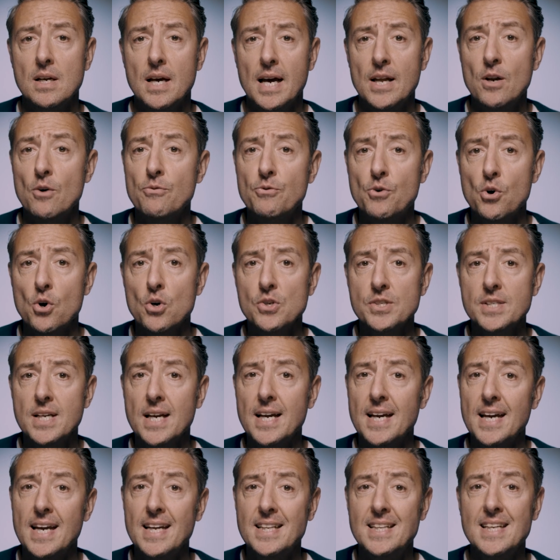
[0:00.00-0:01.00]
And of course,
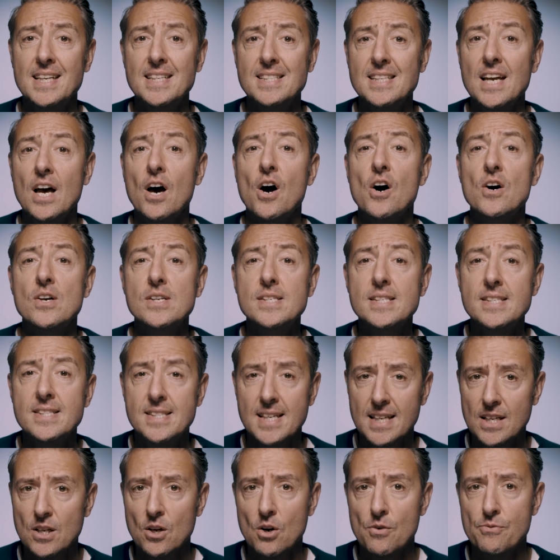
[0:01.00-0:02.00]
it is a
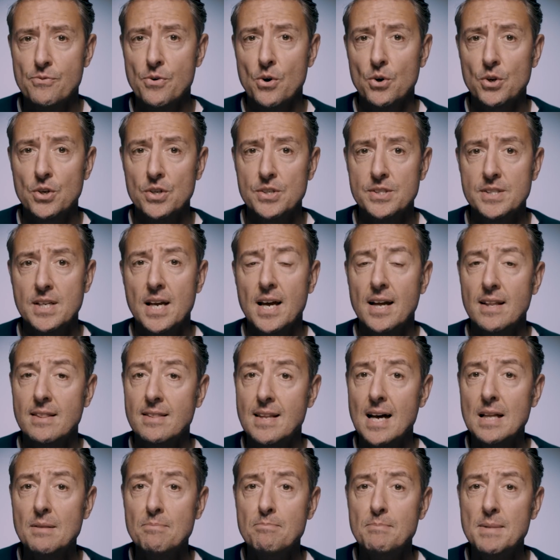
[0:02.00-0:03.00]
single focus.
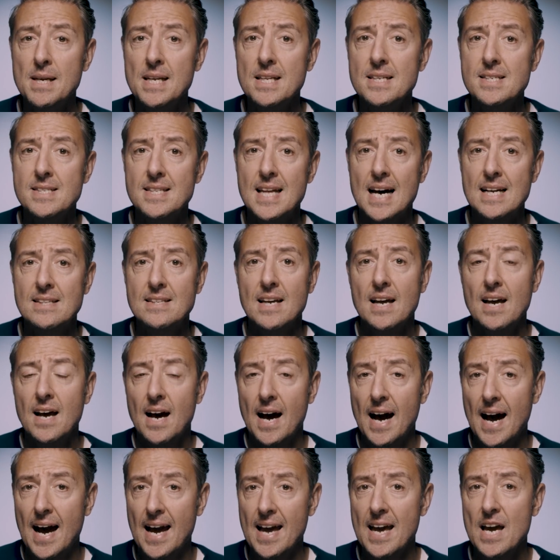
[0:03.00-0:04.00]
That means that
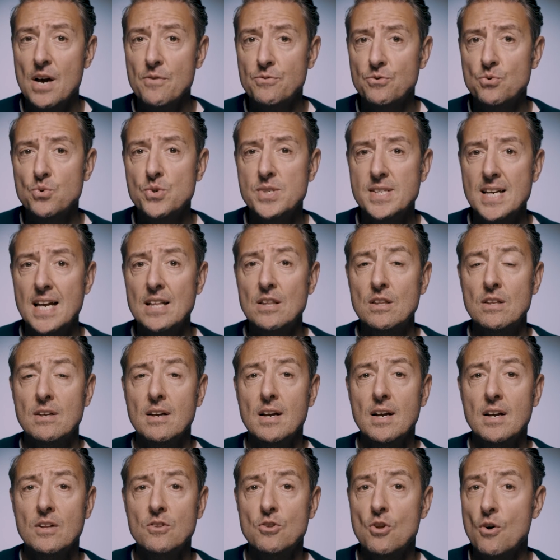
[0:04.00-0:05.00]
I have to set
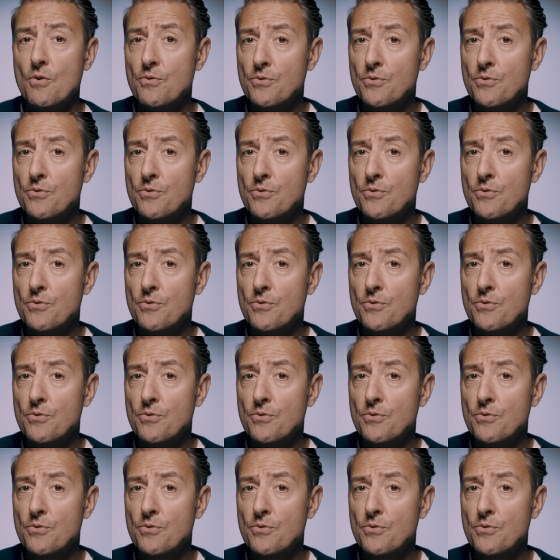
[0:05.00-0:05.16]
the